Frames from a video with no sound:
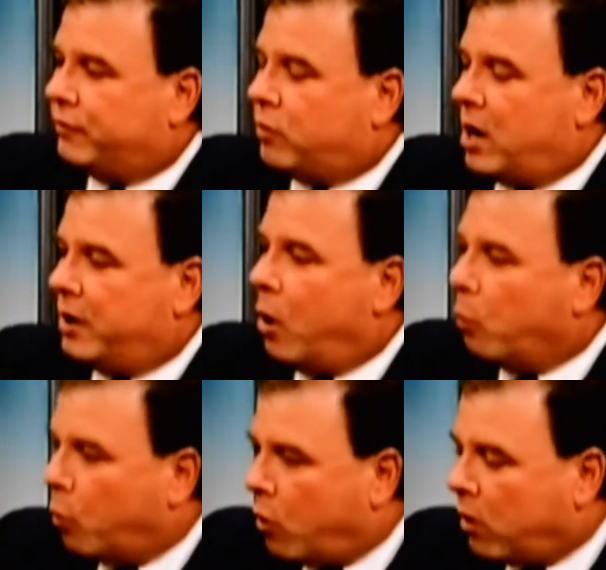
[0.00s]
You've won
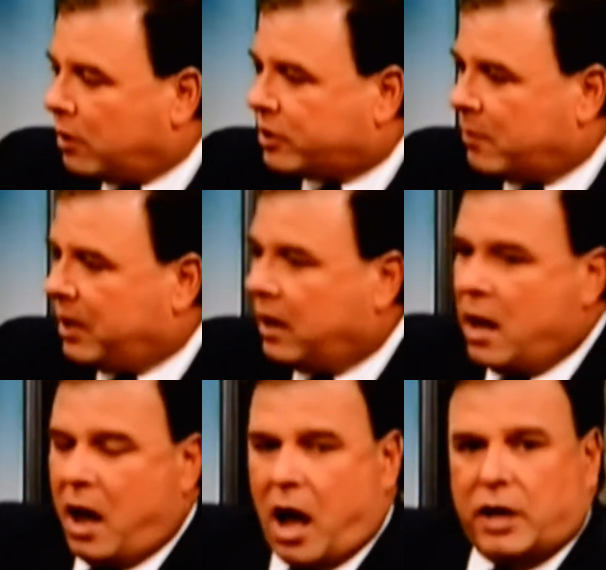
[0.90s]
awards. I mean,
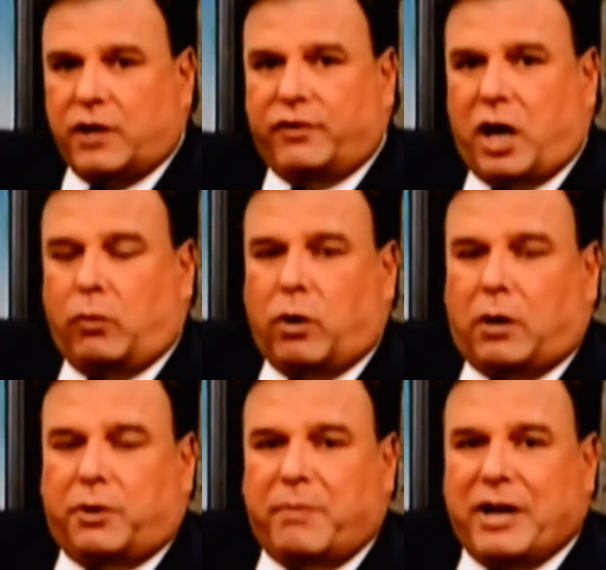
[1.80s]
you've done
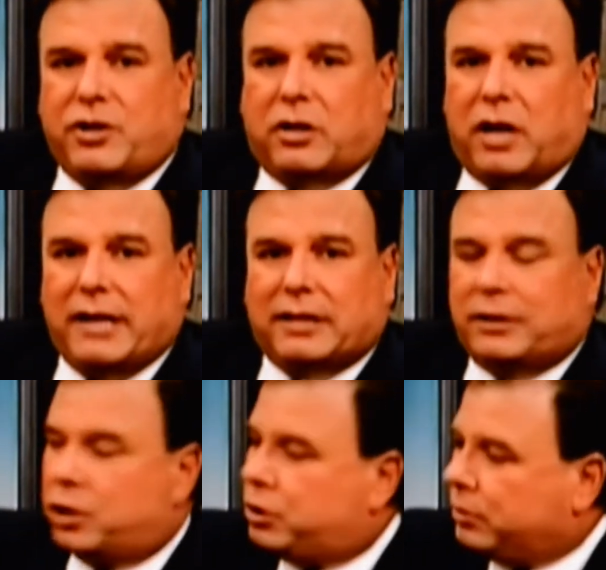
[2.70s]
work with major clients
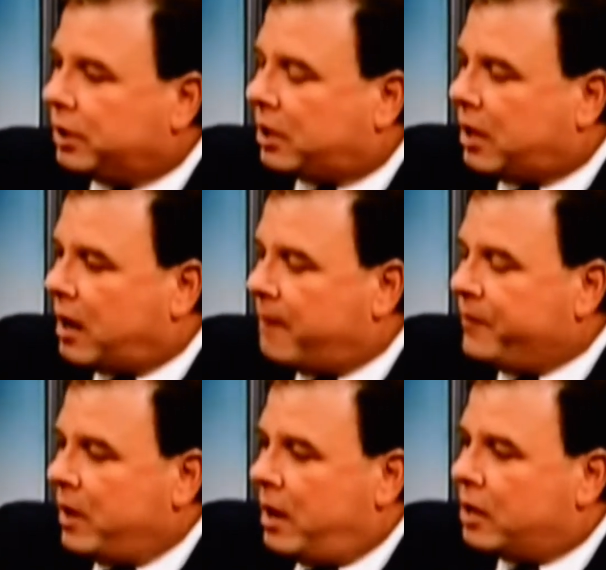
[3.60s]
like the
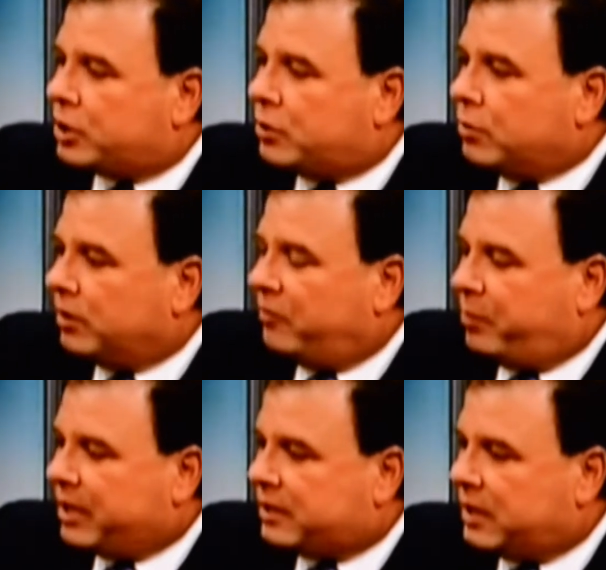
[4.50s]
Schulich School
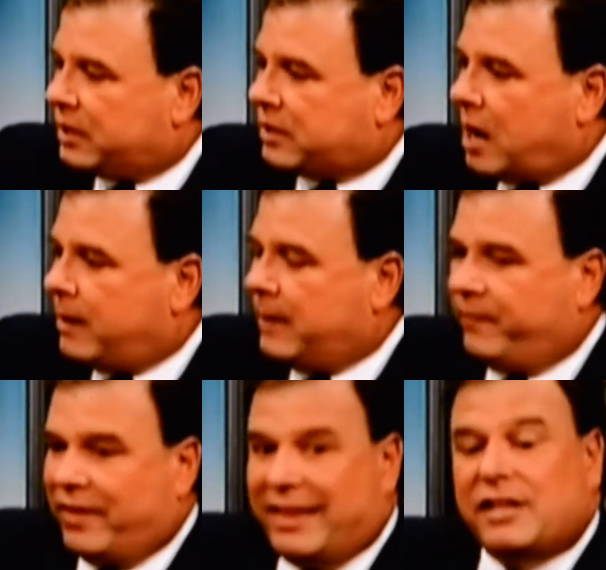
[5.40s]
of Business. I
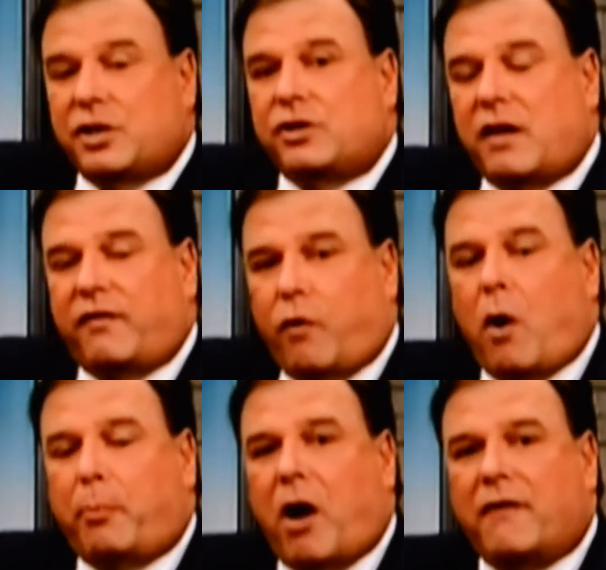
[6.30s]
mean, this is a
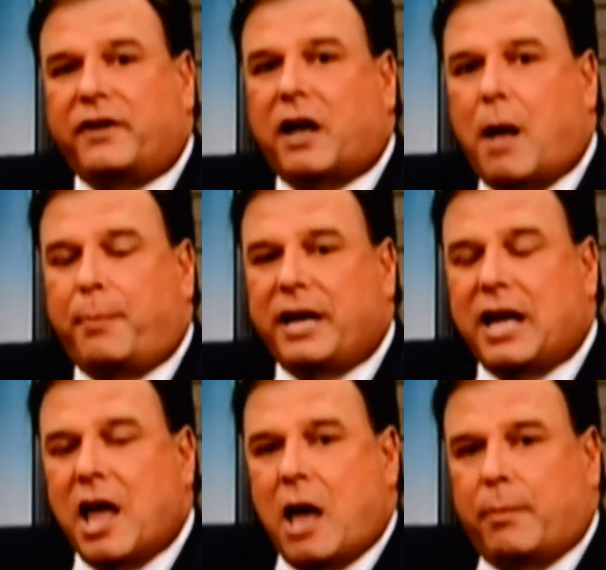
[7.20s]
for-profit
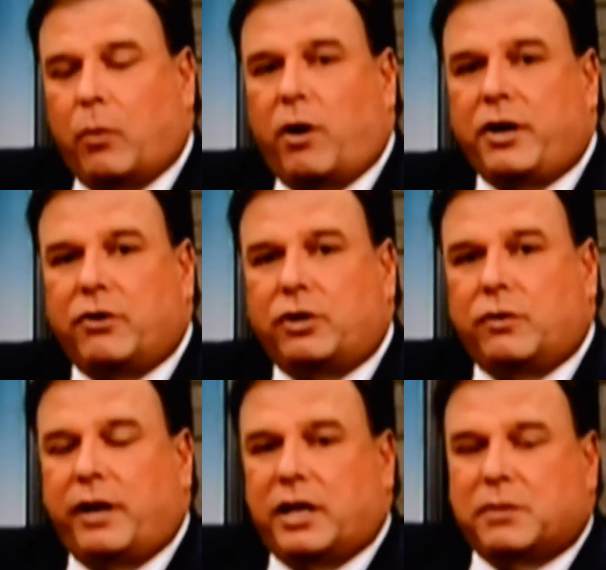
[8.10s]
company, but what you're
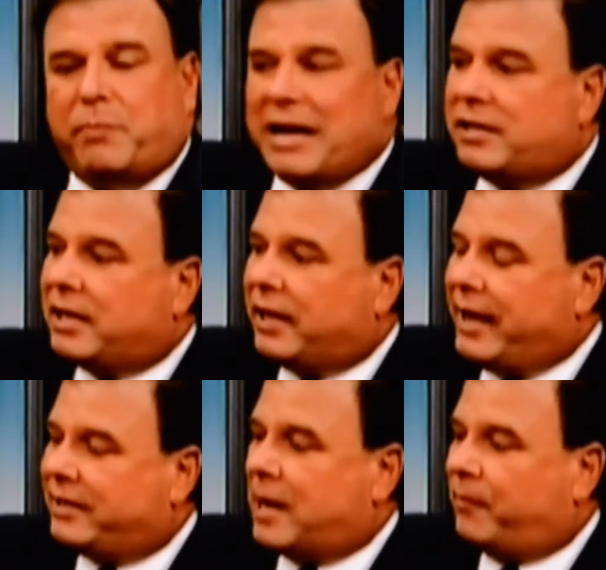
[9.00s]
doing is
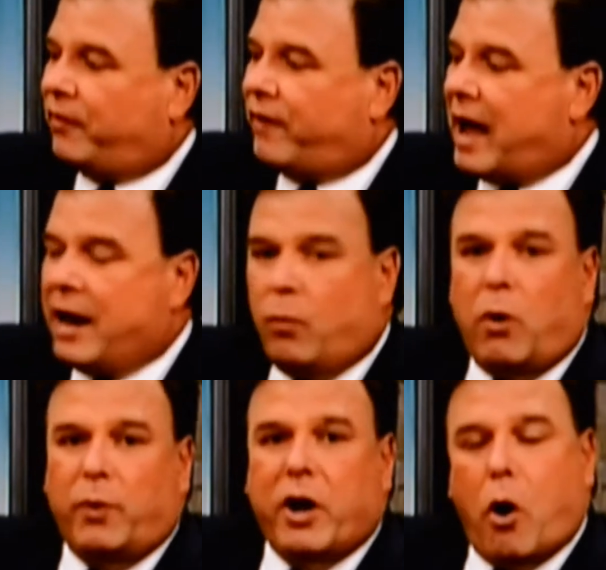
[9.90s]
basically exemplifying
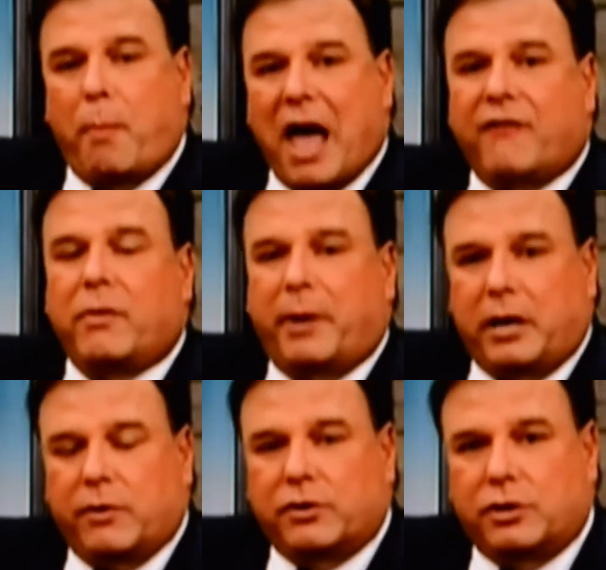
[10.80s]
what we hope
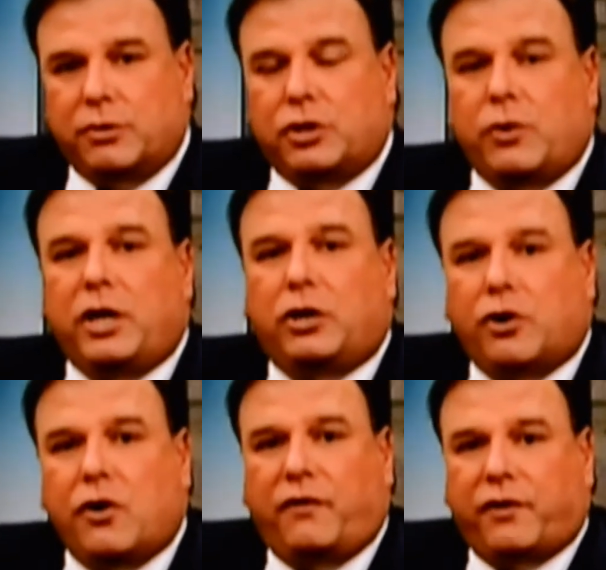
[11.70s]
everybody would do, is doing
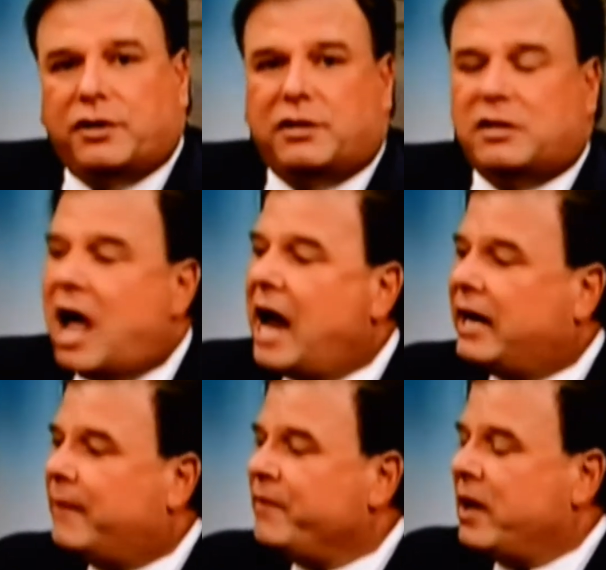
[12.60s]
good for
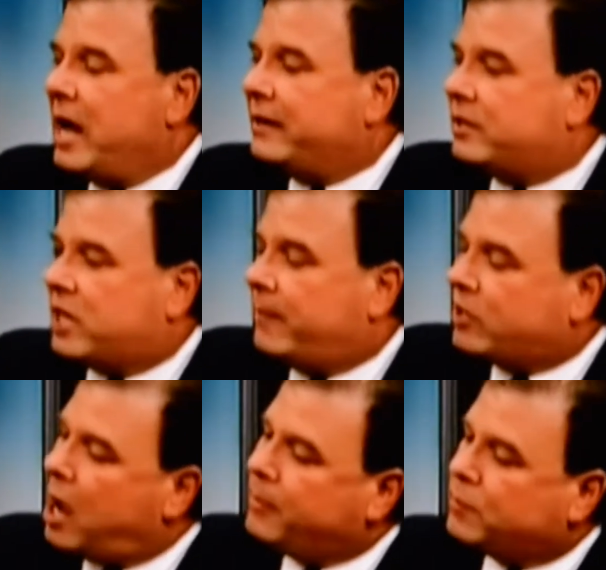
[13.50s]
society at the same
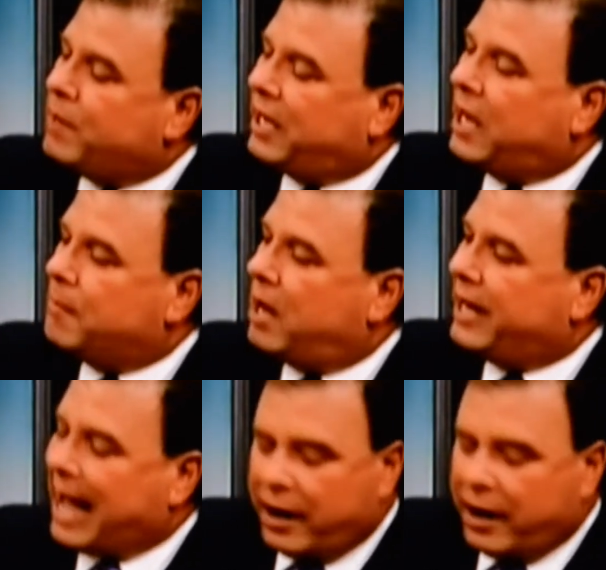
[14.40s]
time as making money.